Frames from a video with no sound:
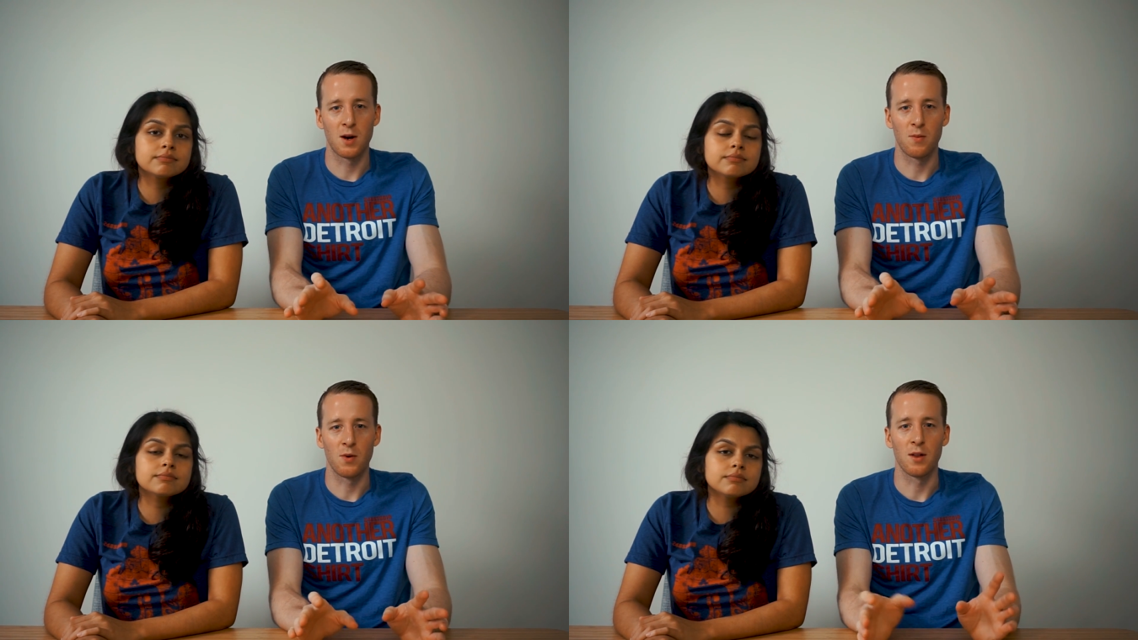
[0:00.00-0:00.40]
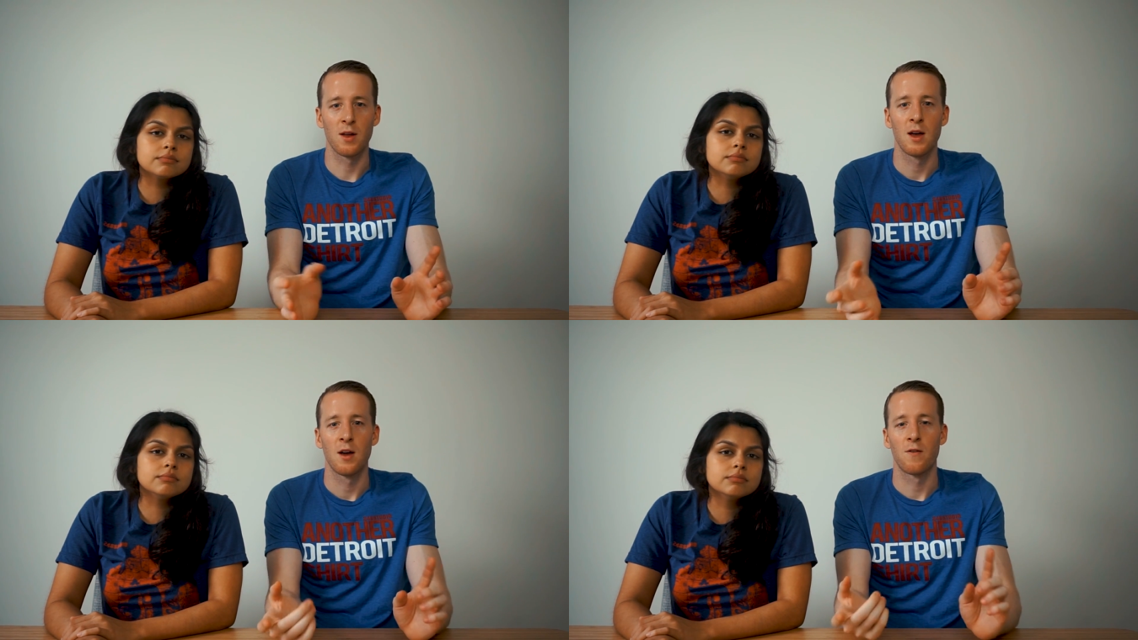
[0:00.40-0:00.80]
Speaker 1: up with.
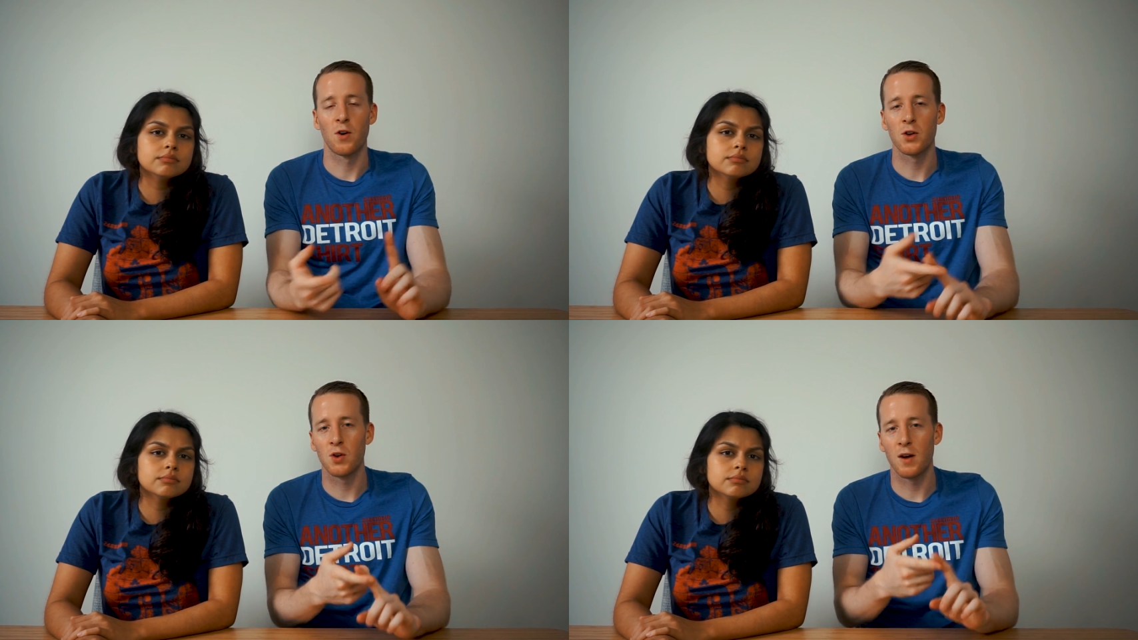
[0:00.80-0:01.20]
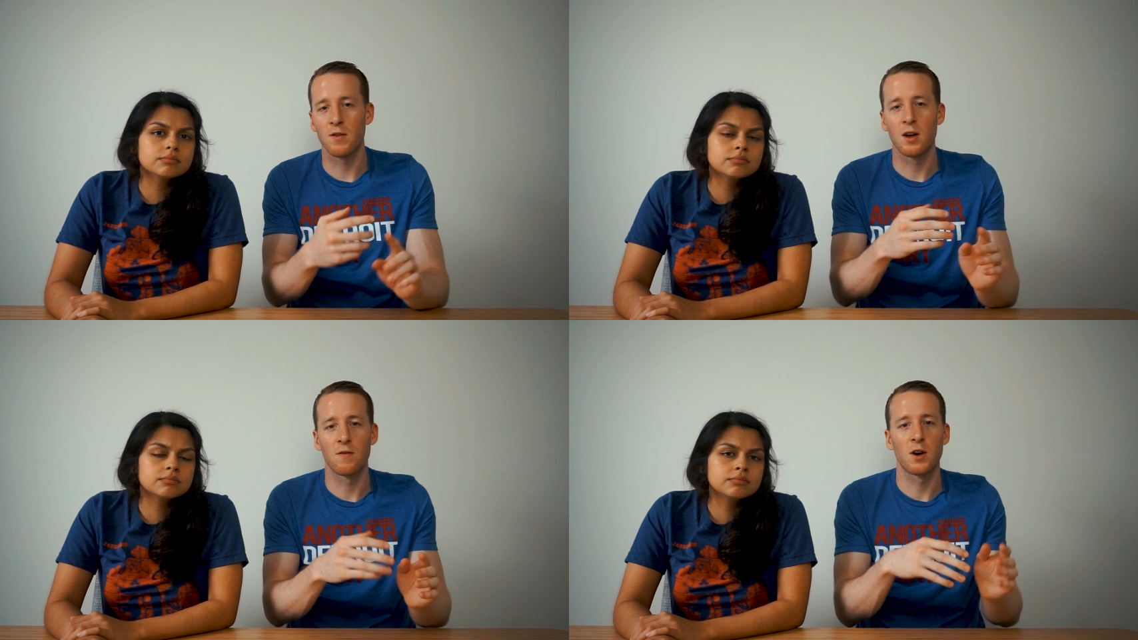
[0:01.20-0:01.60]
First, you have
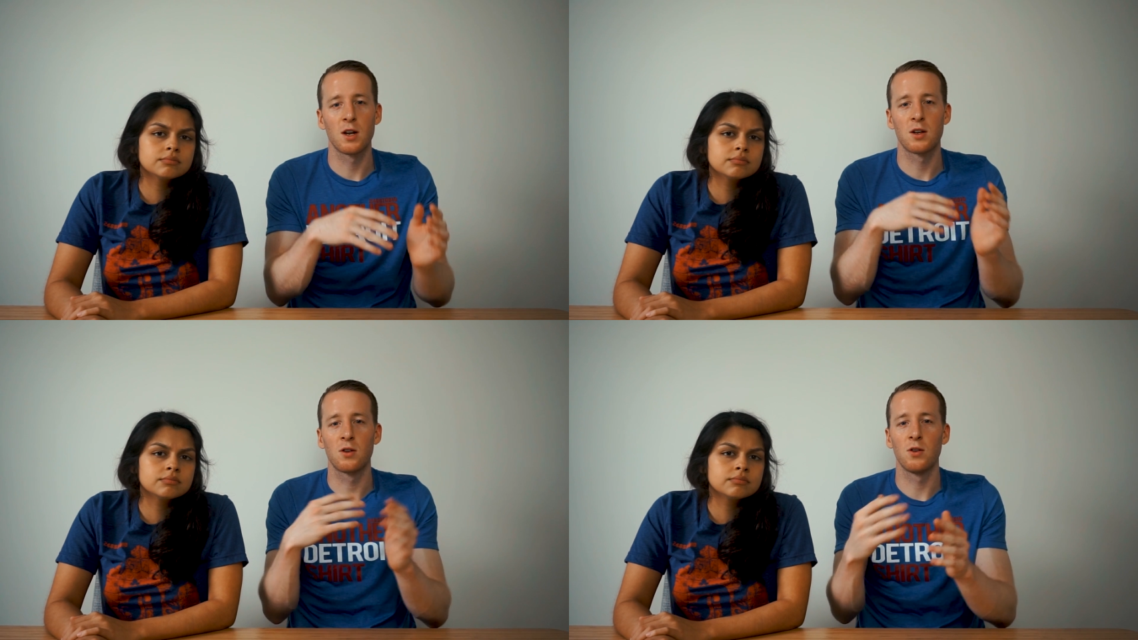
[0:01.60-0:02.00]
to convert it to